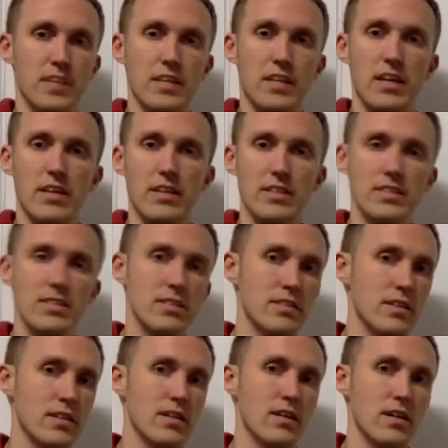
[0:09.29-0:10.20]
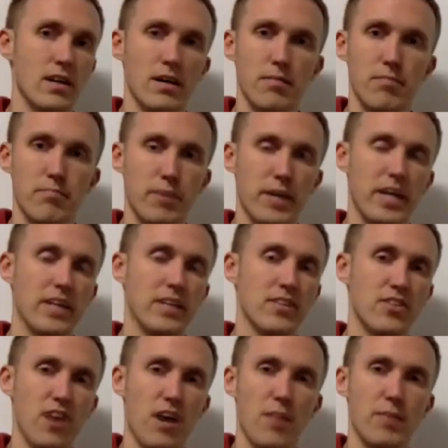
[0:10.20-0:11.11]
Now this is a
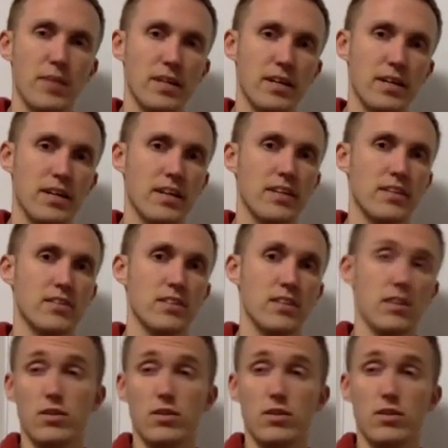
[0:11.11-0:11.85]
big topic and